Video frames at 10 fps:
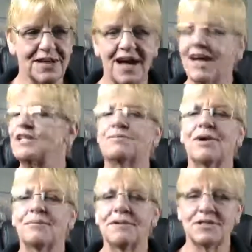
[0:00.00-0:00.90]
God's
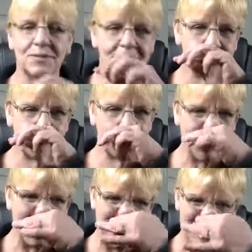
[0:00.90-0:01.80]
purpose was for
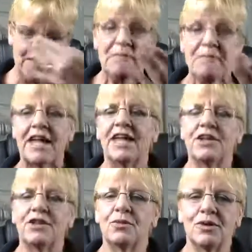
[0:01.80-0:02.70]
me. And
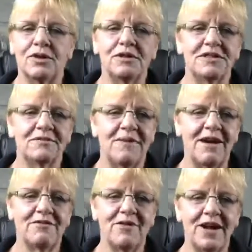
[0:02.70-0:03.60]
in the words of my
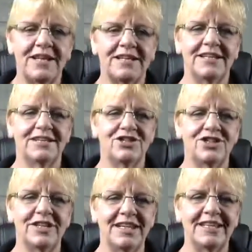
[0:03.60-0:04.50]
friend,
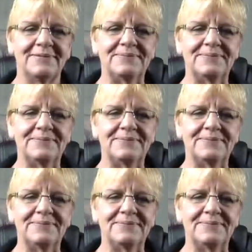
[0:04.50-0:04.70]
Janine,